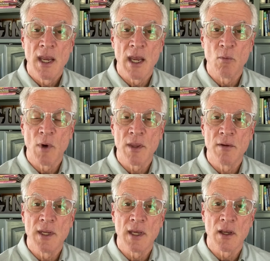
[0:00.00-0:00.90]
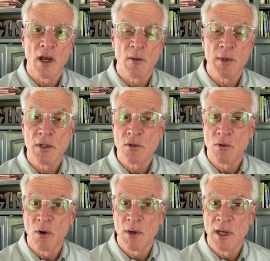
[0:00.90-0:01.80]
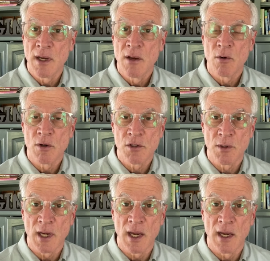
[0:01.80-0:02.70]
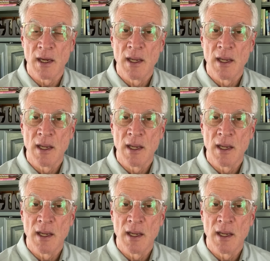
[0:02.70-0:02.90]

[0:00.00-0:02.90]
and whether the economy is growing or shrinking.